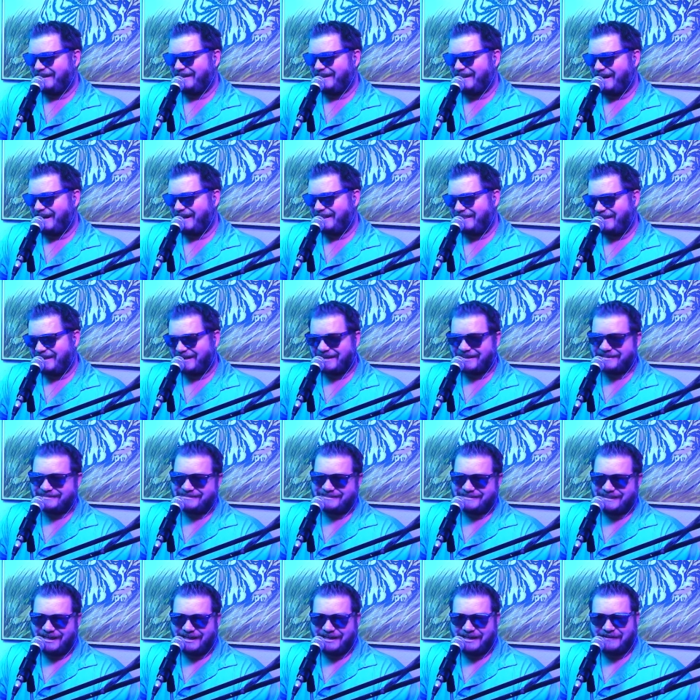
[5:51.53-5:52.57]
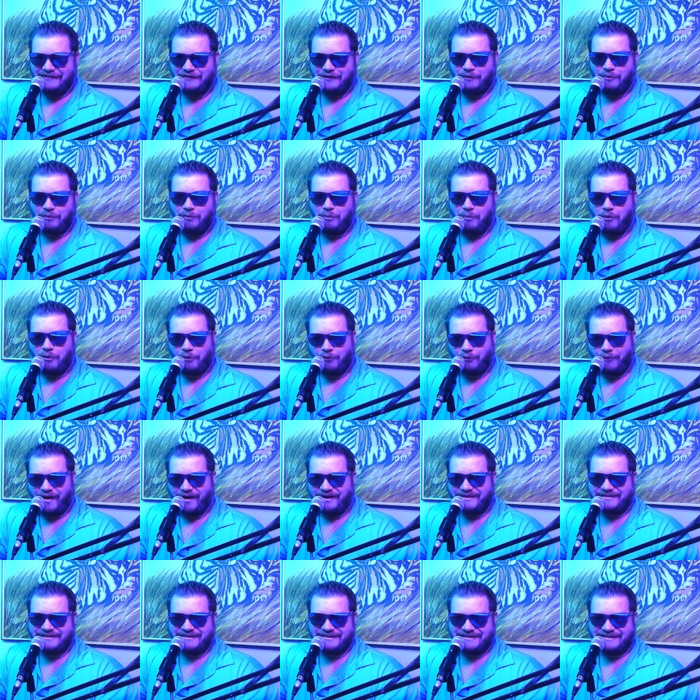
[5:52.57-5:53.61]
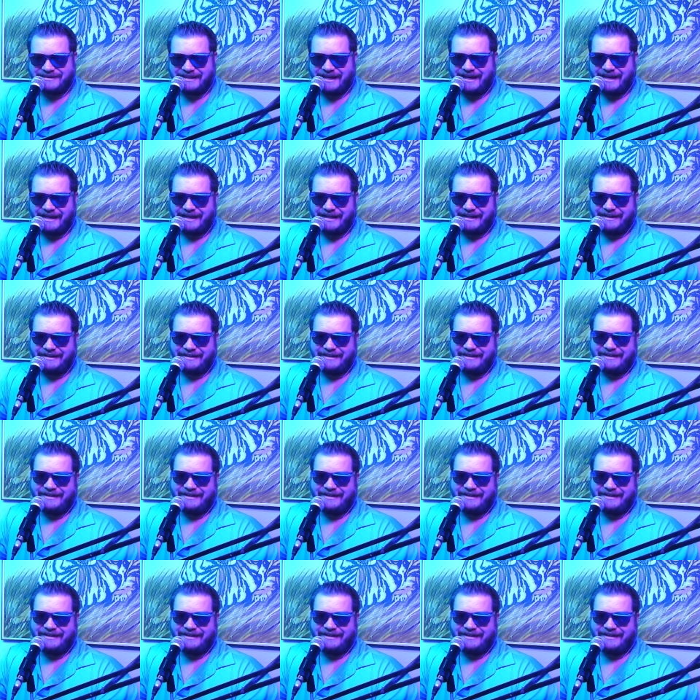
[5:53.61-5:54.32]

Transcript: that I think I sound even more racist saying it.